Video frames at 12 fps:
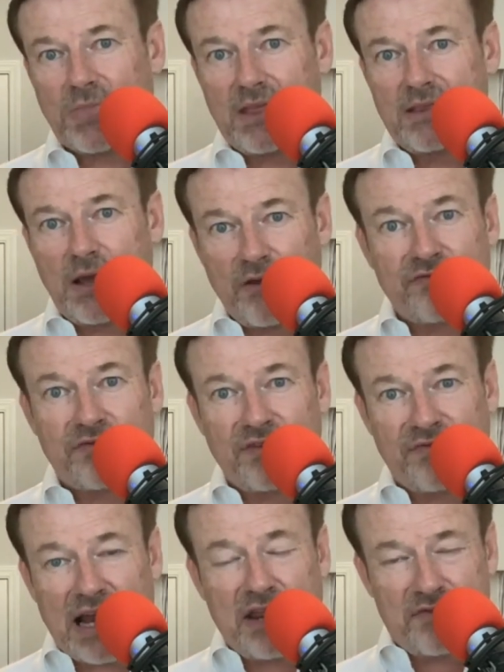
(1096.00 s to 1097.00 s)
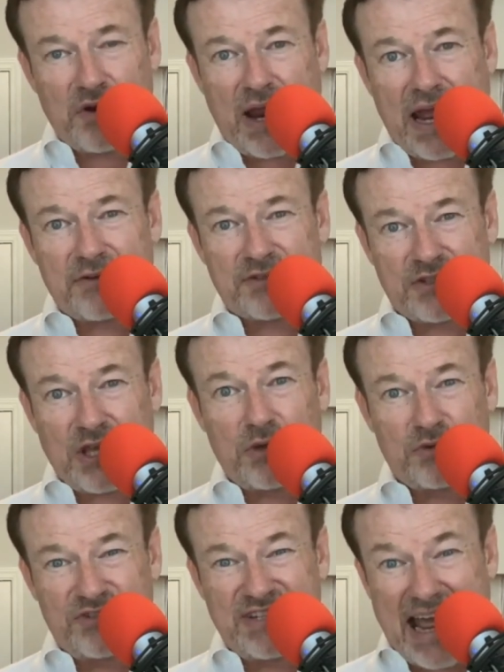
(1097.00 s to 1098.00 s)
Now, if the value of your house
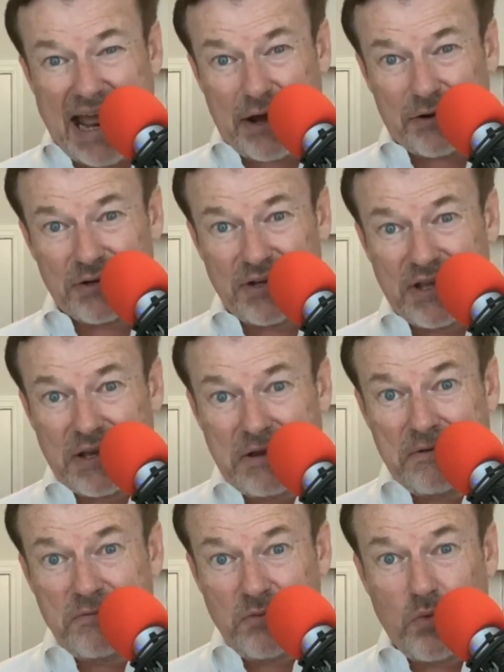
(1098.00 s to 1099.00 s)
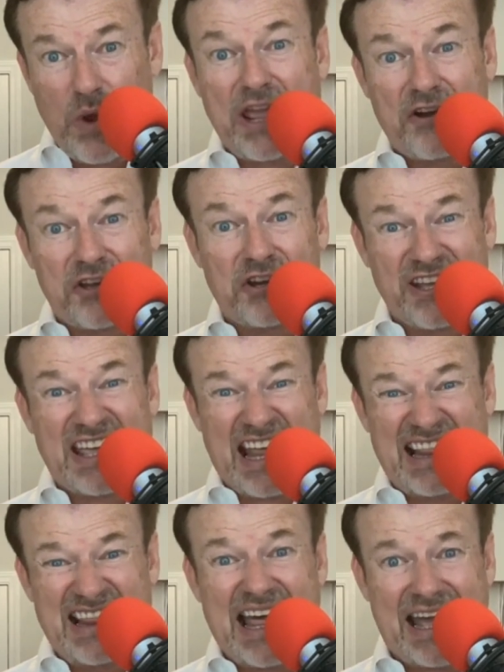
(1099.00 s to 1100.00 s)
goes down, we are going to
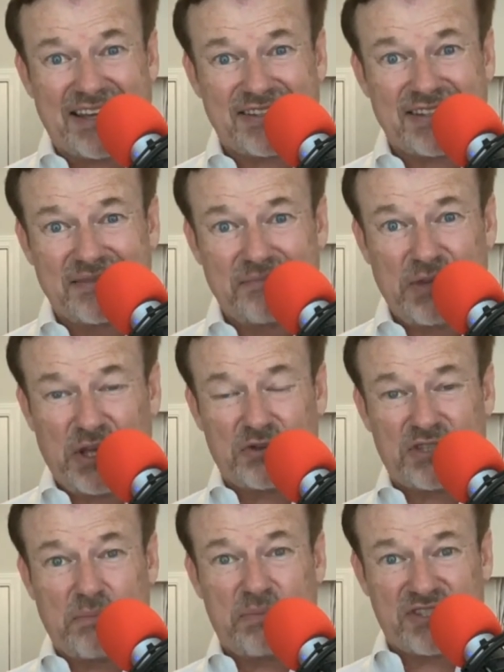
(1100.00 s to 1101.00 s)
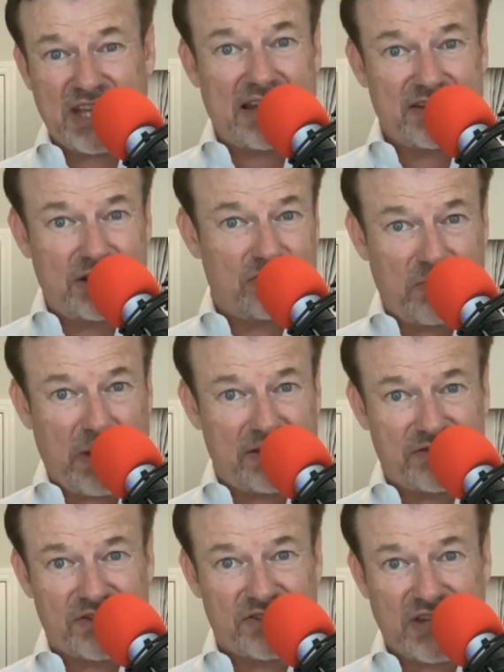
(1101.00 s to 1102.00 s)
get less because the percentage
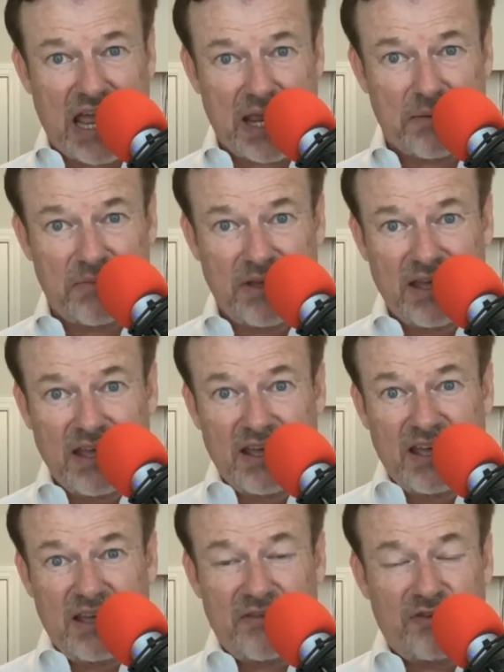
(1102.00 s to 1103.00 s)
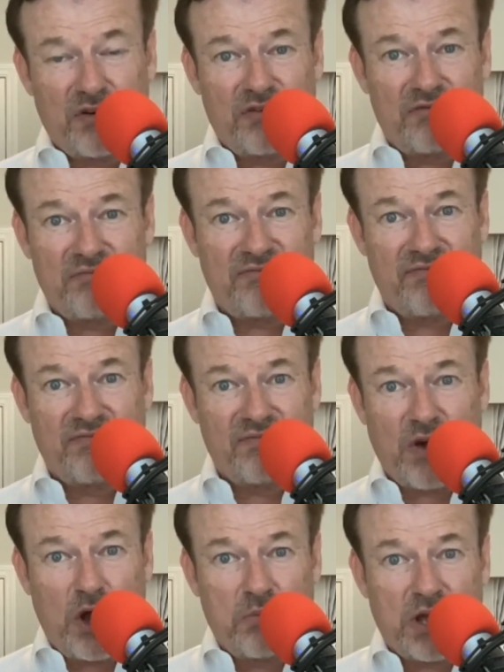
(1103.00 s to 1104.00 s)
remains the same. If your
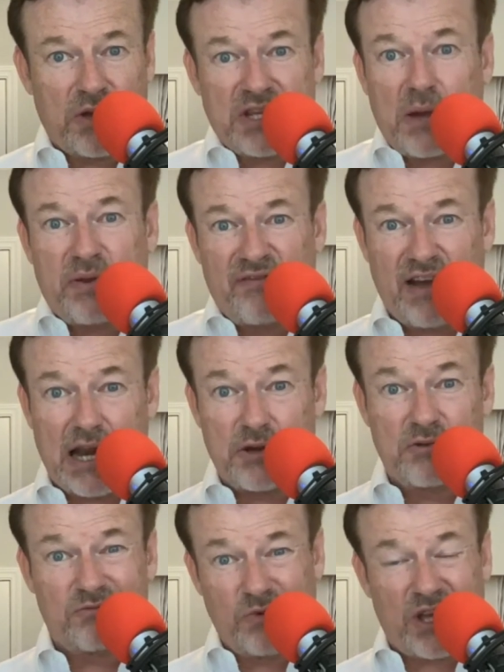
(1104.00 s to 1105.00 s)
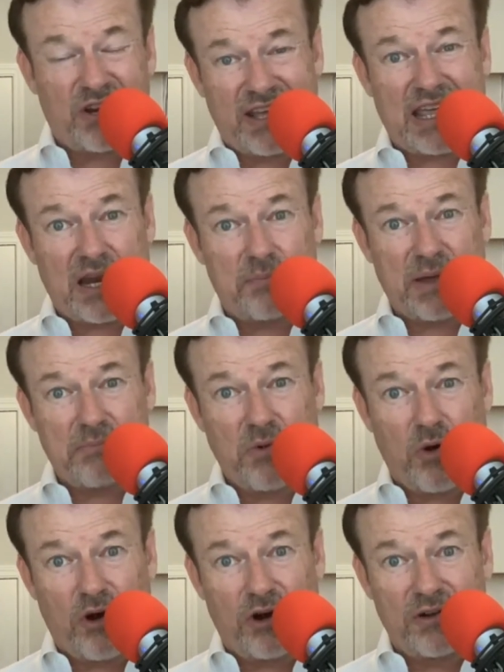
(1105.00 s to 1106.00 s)
home goes up in value, we're going to get a bit more.